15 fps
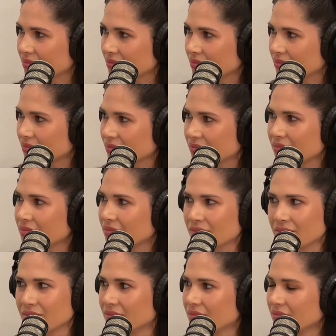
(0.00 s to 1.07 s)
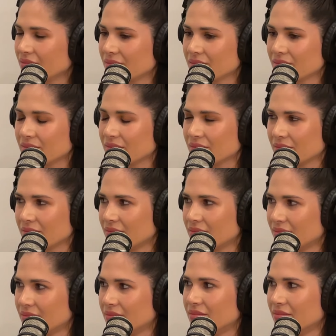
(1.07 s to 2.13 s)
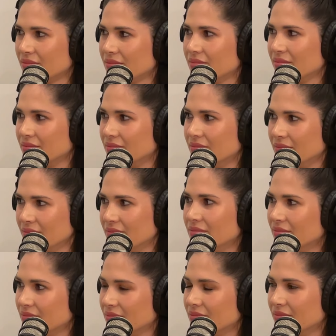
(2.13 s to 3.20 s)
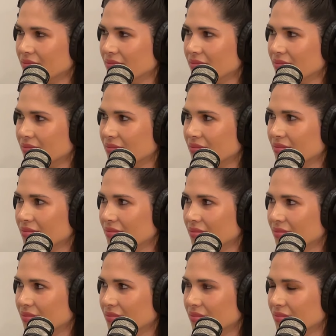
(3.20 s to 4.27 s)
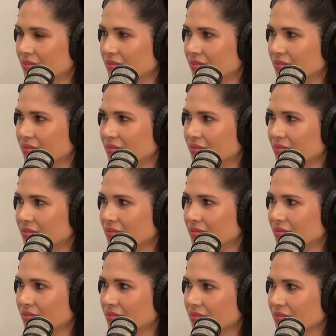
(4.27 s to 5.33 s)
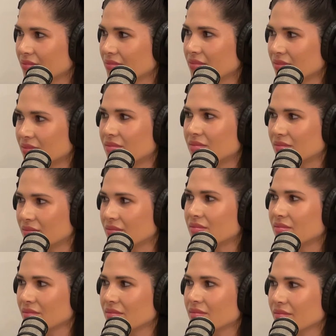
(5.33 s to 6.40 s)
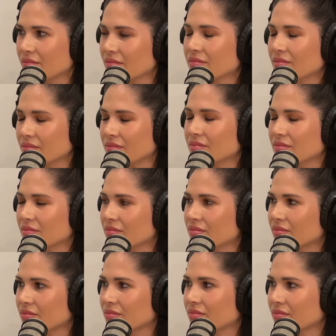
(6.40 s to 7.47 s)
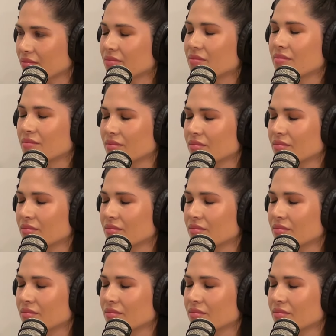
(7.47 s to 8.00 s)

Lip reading: [no speech]